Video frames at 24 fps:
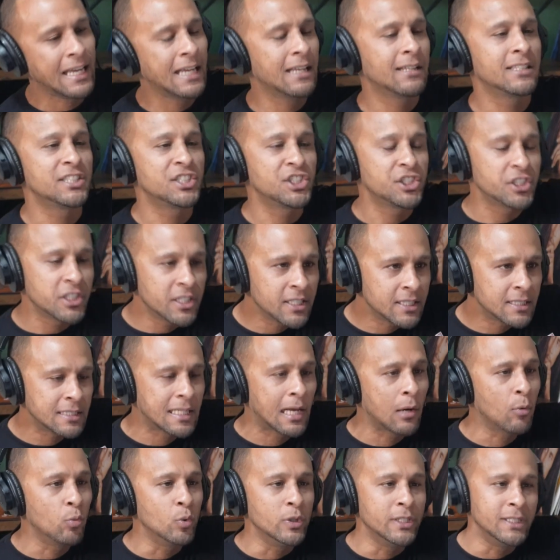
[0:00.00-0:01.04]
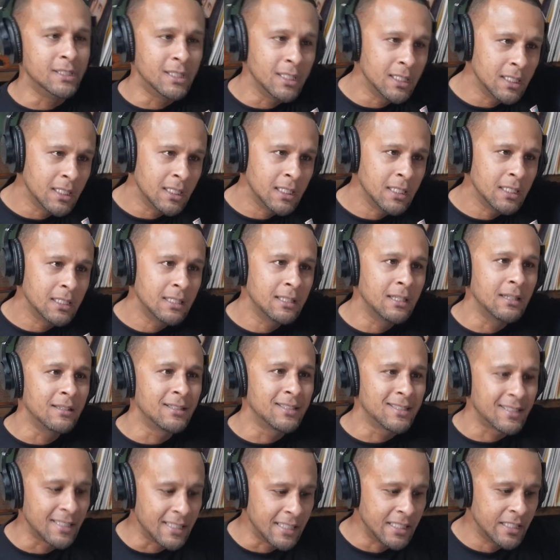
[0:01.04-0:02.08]
Shit that we did
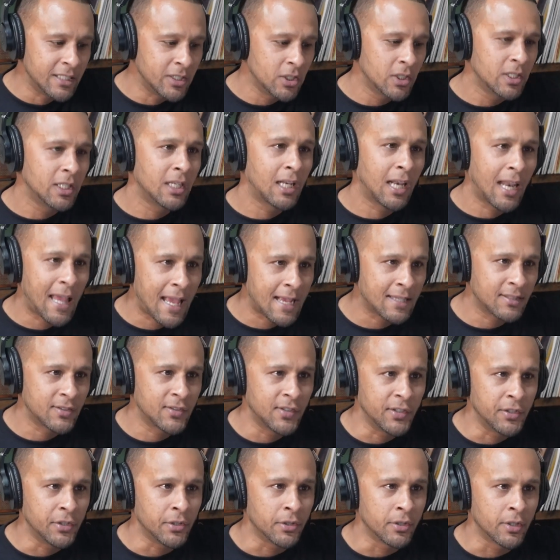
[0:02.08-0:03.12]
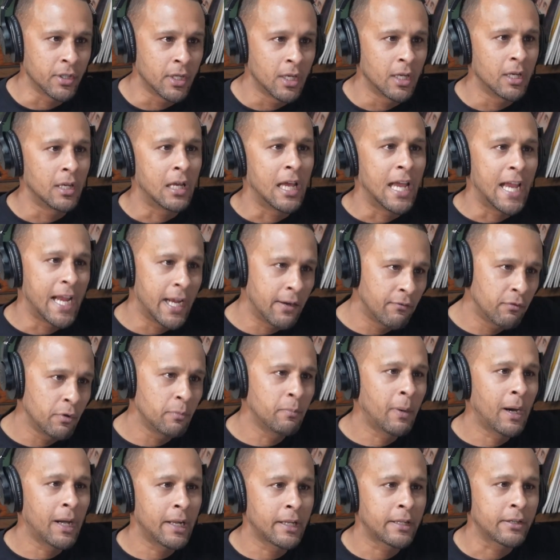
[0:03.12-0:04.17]
see last year.
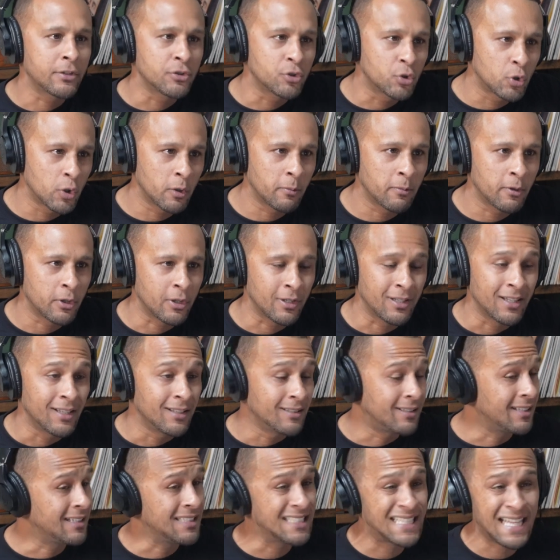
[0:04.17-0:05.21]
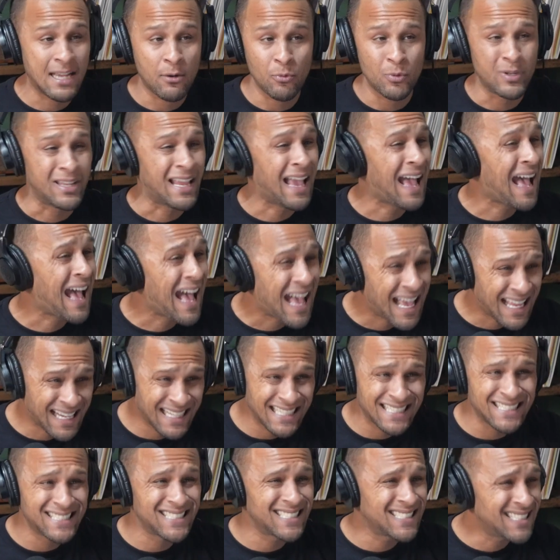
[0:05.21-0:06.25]
Everybody contributing. Things that we
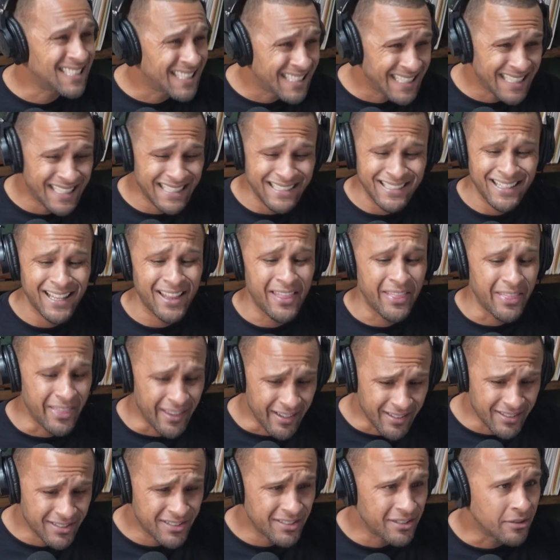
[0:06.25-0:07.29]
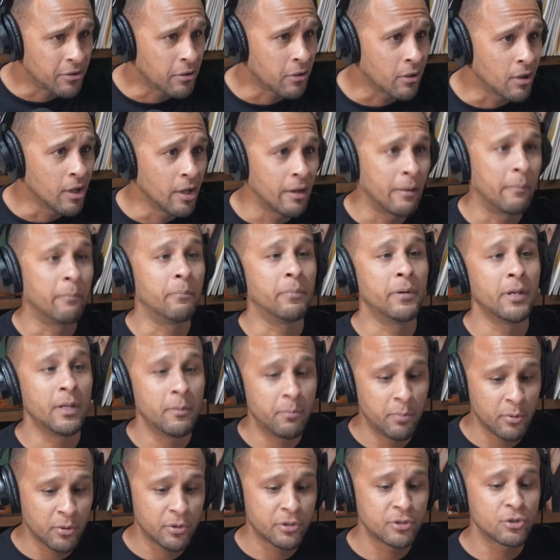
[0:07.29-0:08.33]
hadn't seen this year.
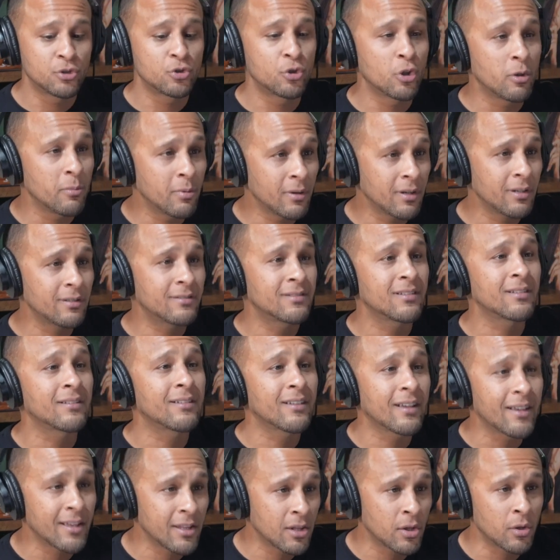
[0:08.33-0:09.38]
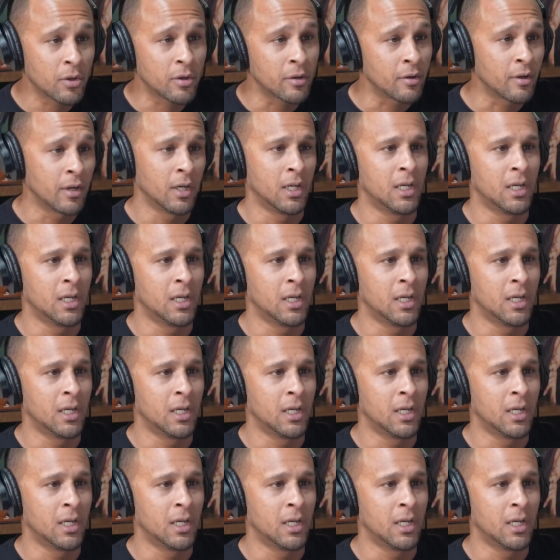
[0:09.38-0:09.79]
People contributing together.